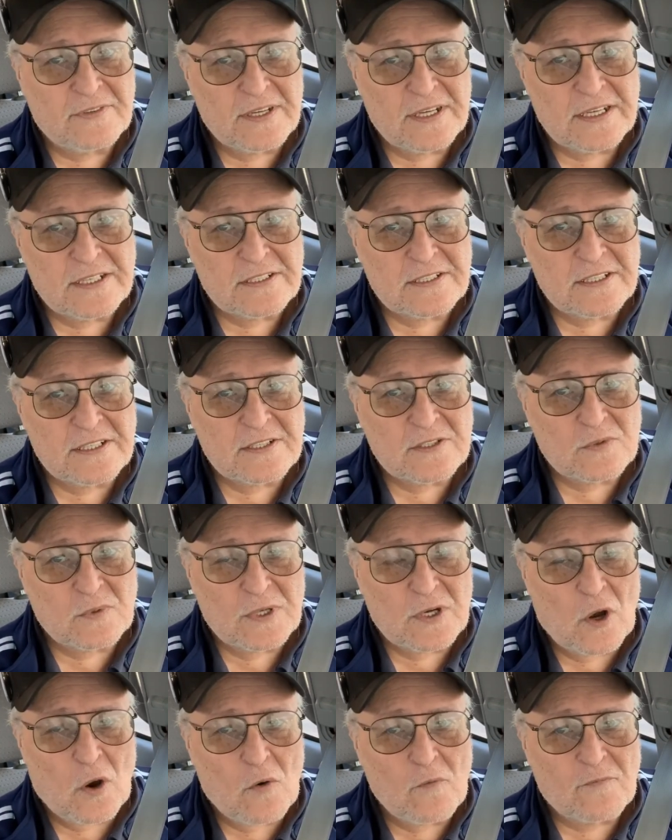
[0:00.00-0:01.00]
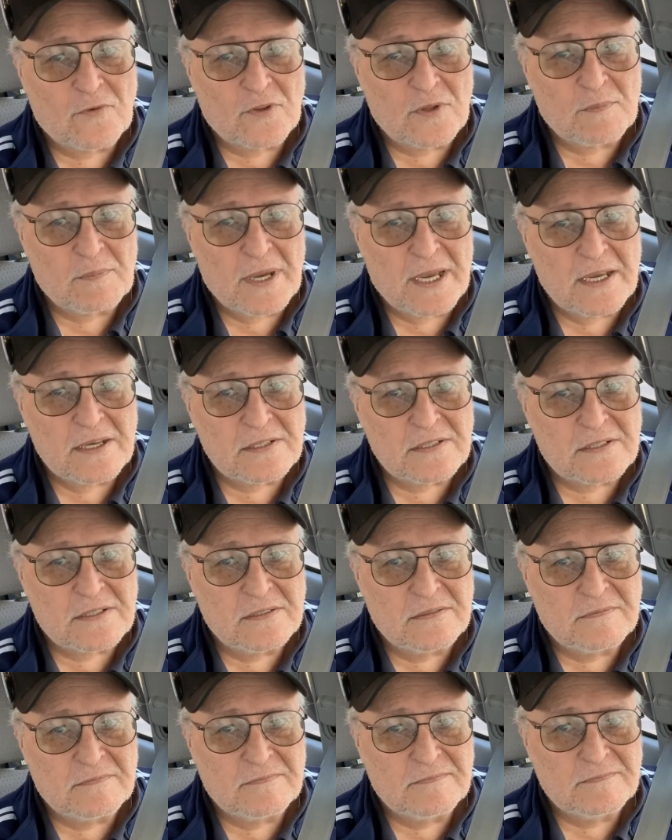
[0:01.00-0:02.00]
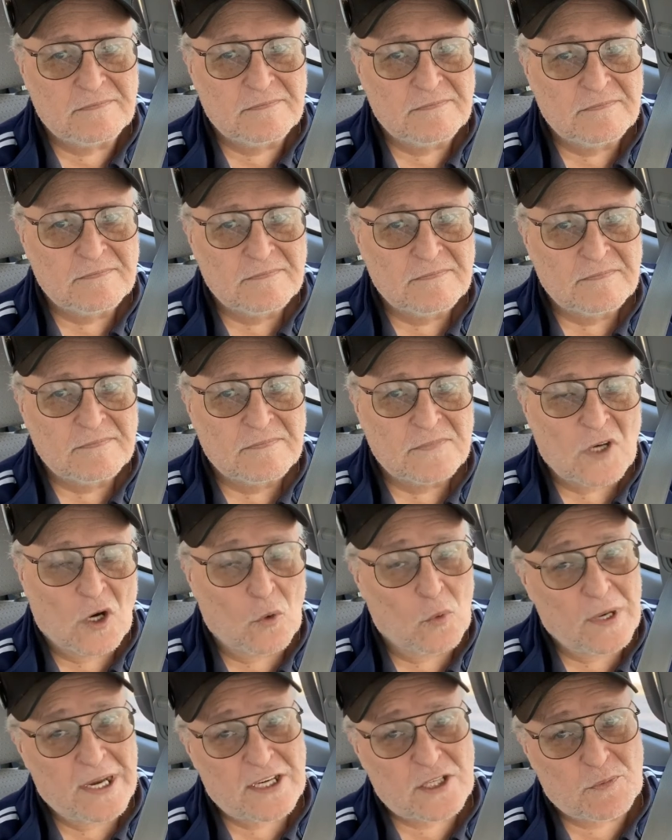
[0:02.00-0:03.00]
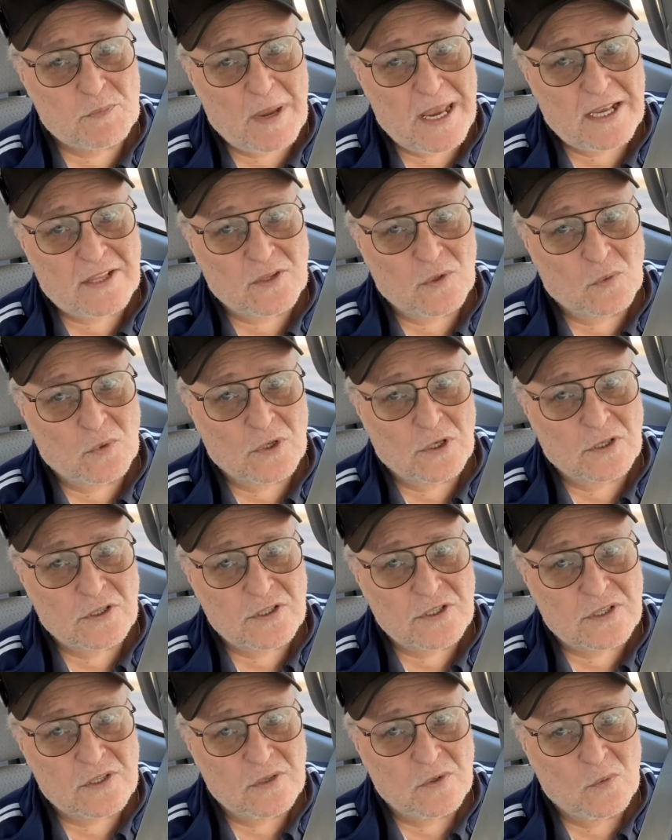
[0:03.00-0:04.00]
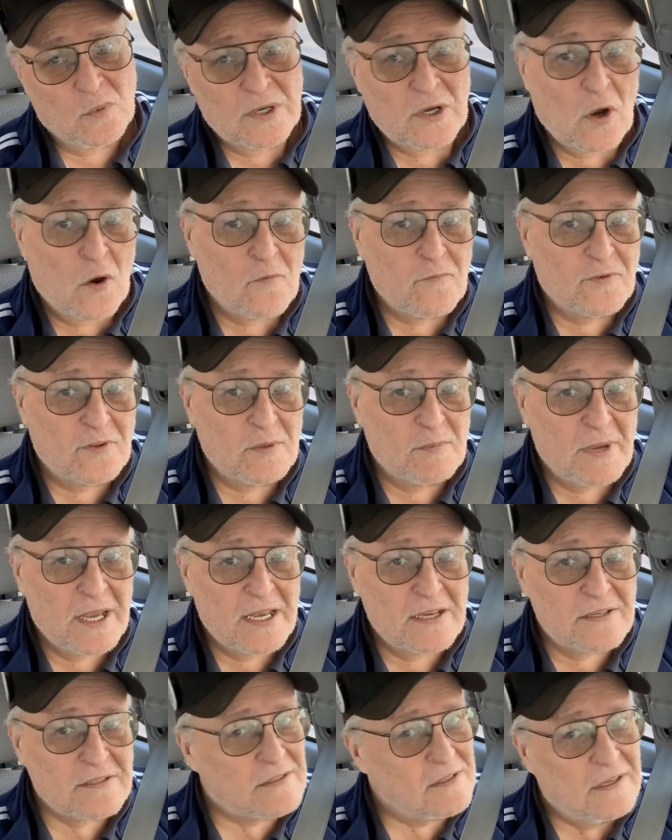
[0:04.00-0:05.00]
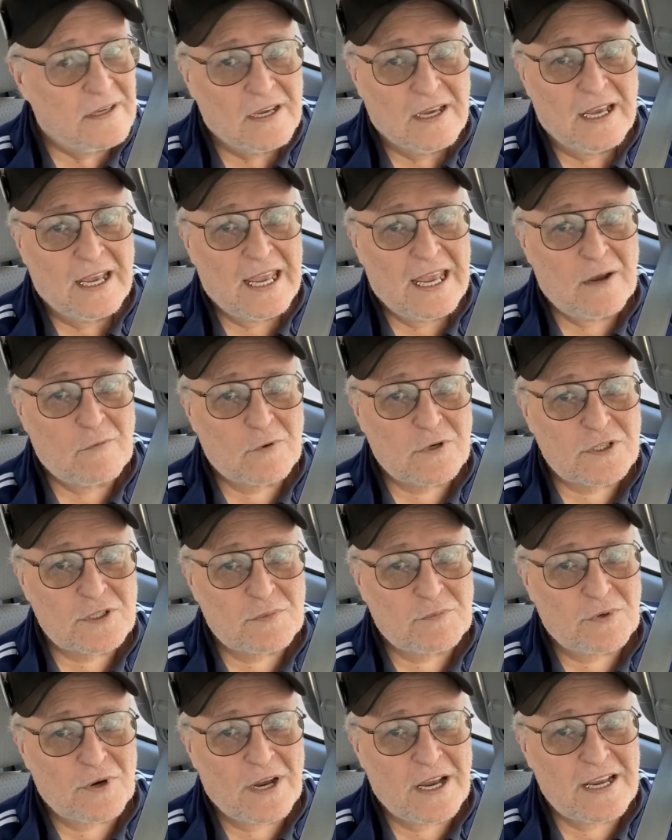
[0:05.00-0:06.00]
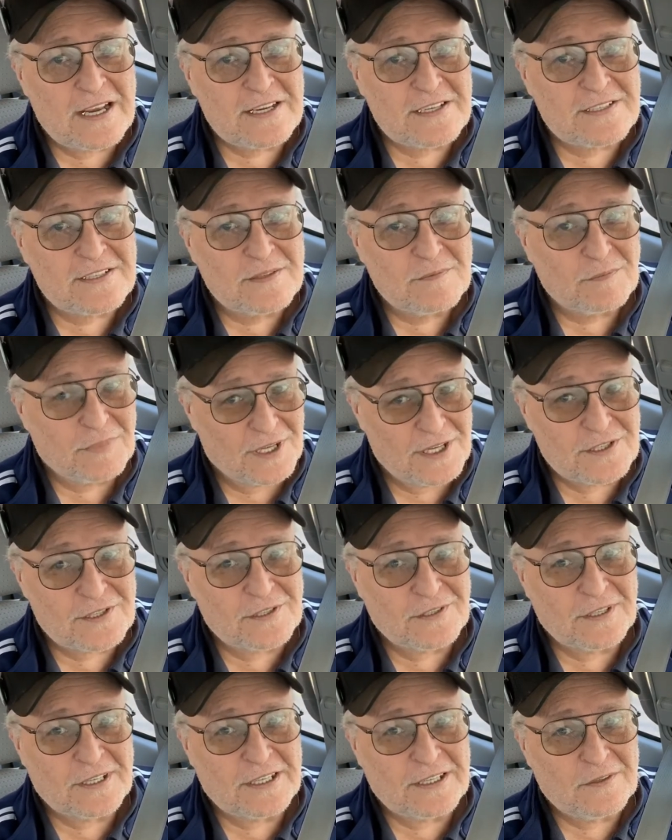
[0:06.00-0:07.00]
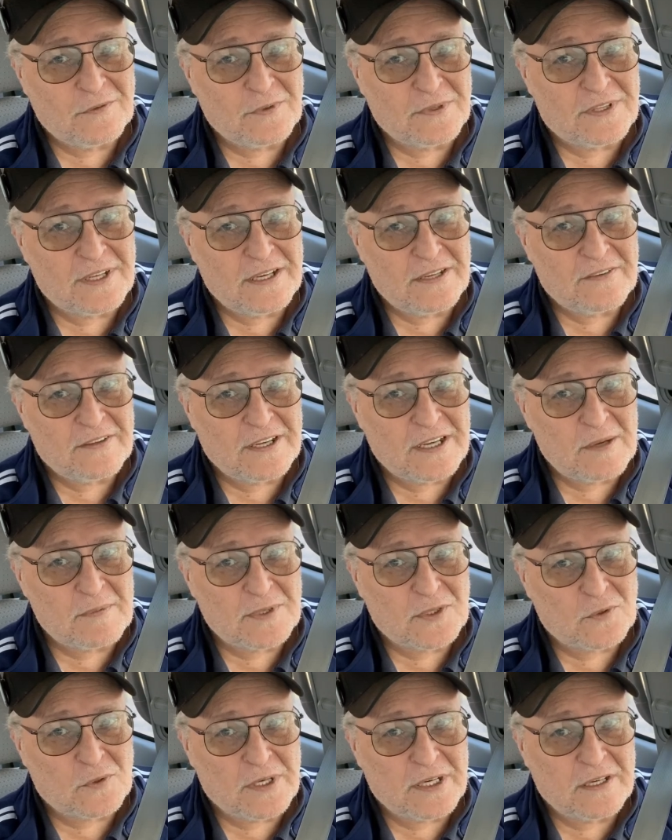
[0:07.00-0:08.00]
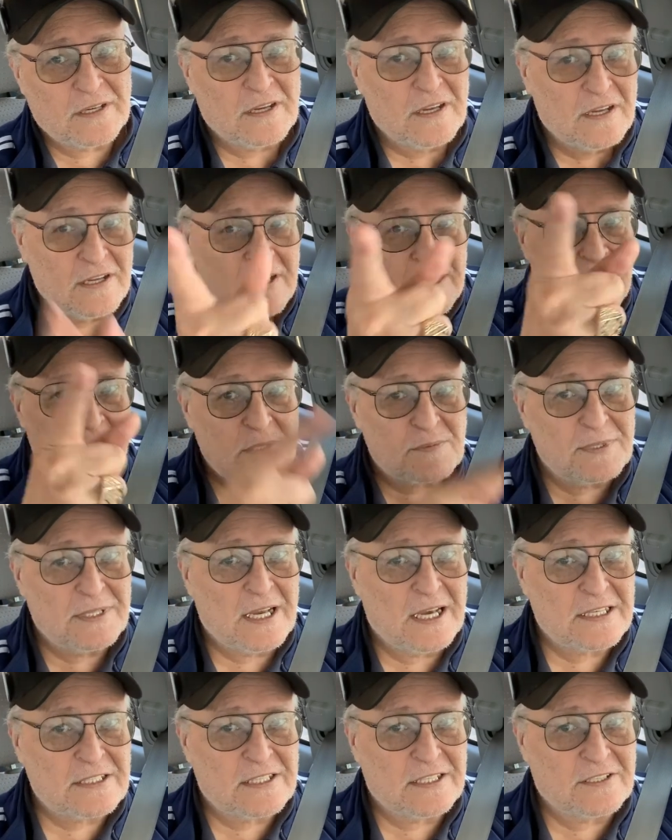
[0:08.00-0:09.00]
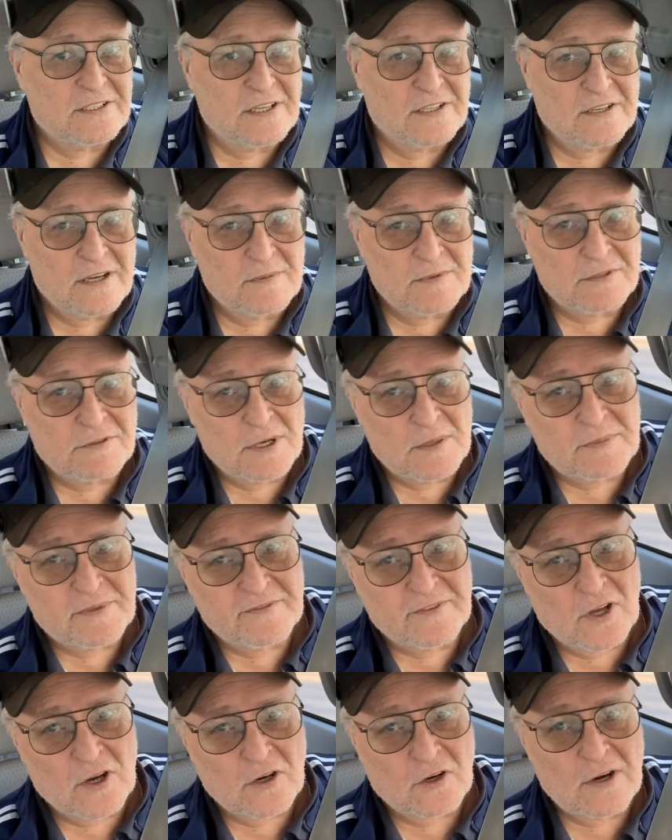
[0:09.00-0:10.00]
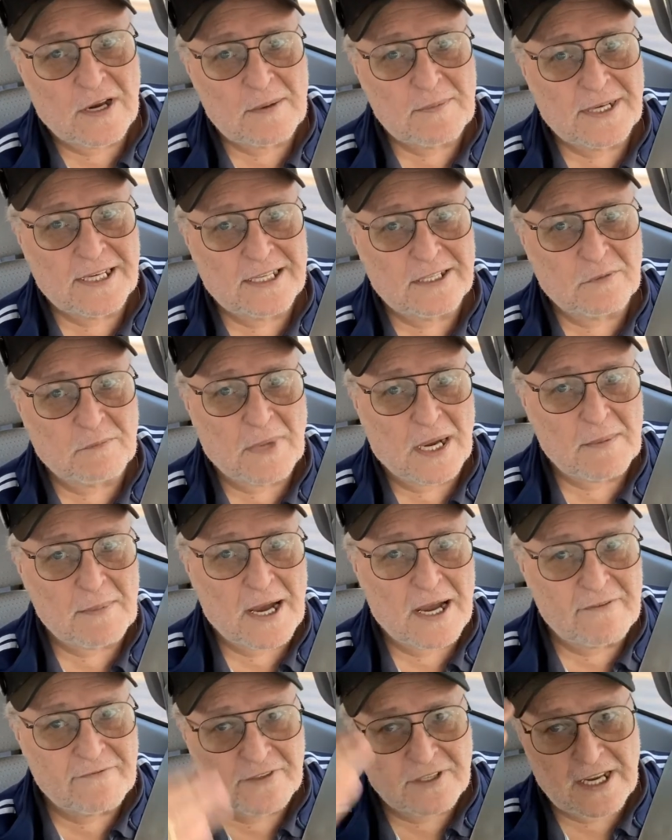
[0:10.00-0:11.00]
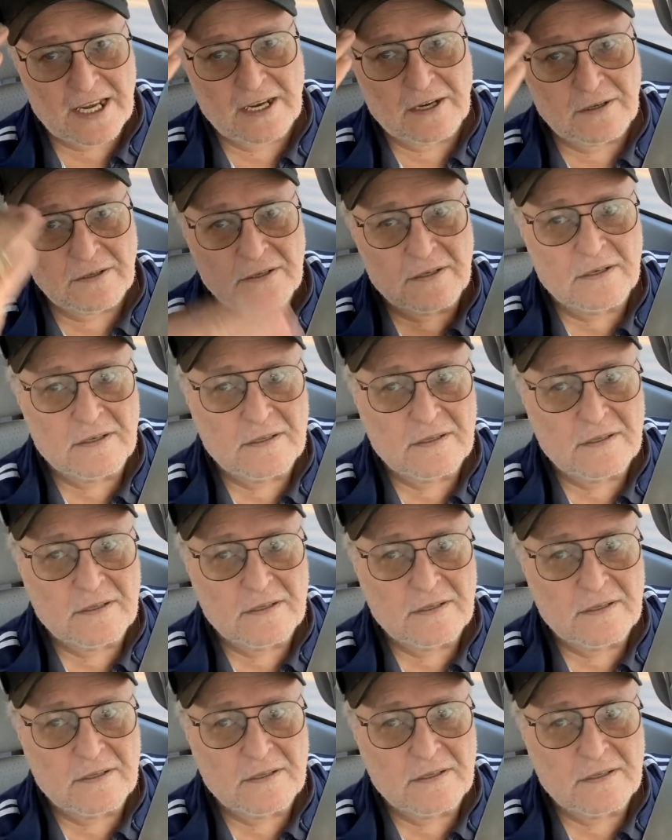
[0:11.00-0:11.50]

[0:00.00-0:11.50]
things is we hope for the best. Or we expect the worst, we hope for the best, and we're surprised pleasantly with anything in between. You guys be nice to each other. I'm the Grumpy Vlogger. I'm out. Bye-bye for now.